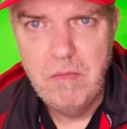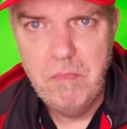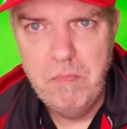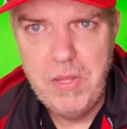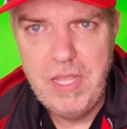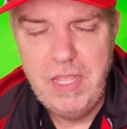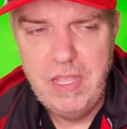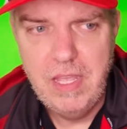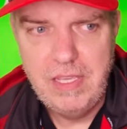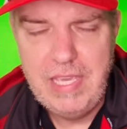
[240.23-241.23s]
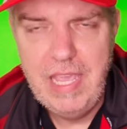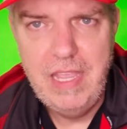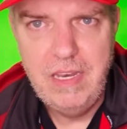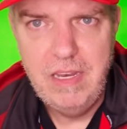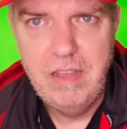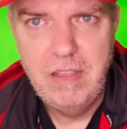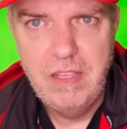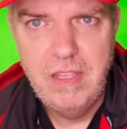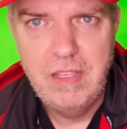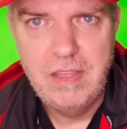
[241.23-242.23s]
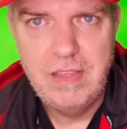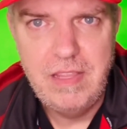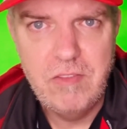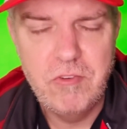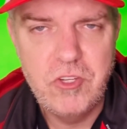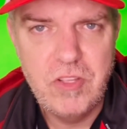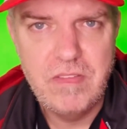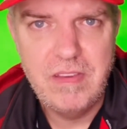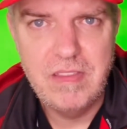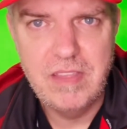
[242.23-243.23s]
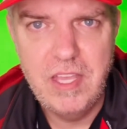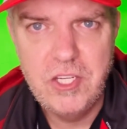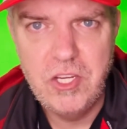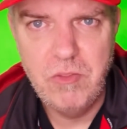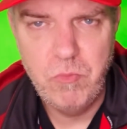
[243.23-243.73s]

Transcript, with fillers: But again, these are just discussions.